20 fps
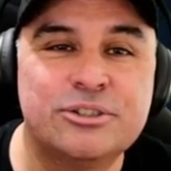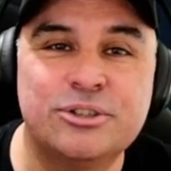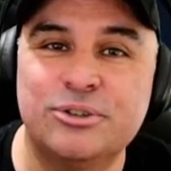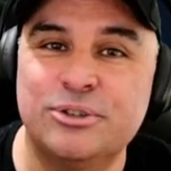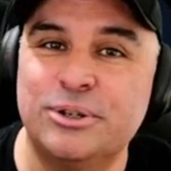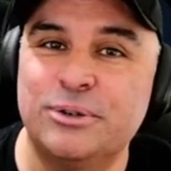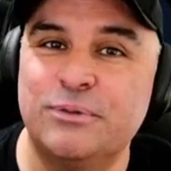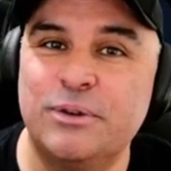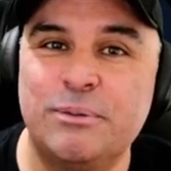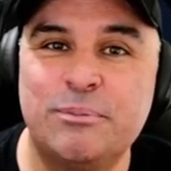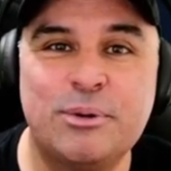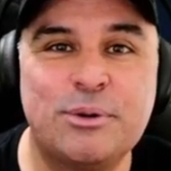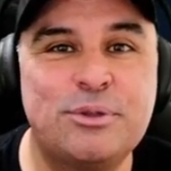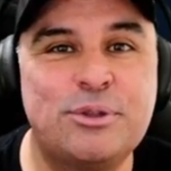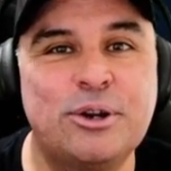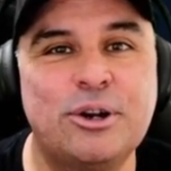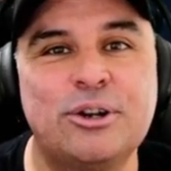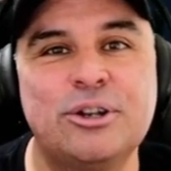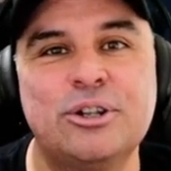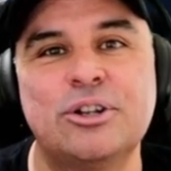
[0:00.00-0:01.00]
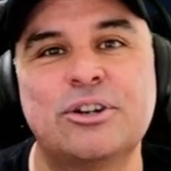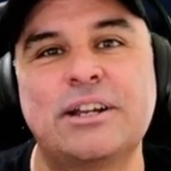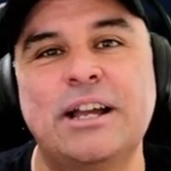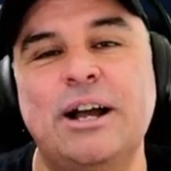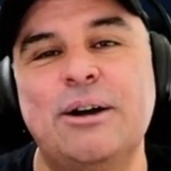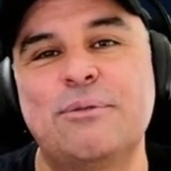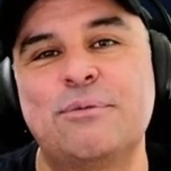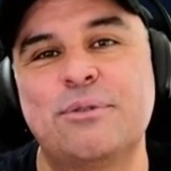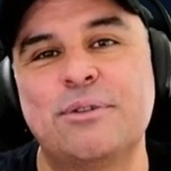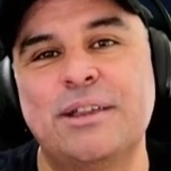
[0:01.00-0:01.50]
November 3rd, look
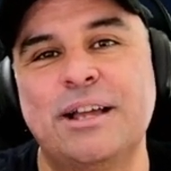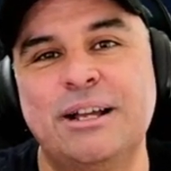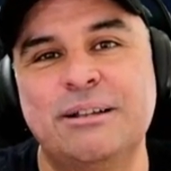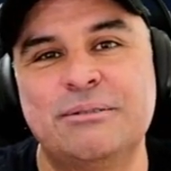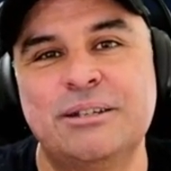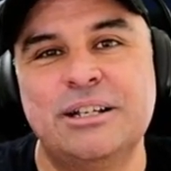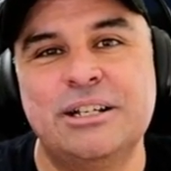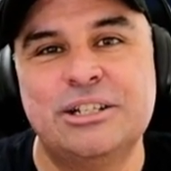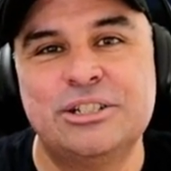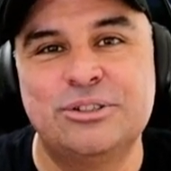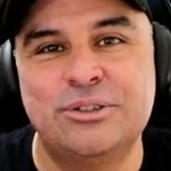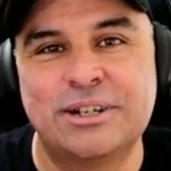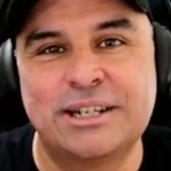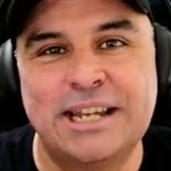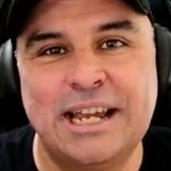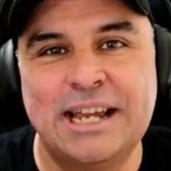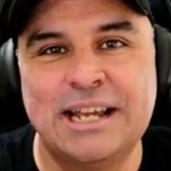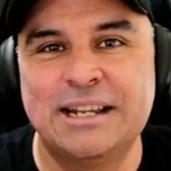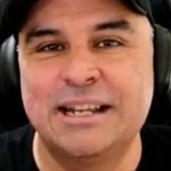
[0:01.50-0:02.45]
out for that. So again,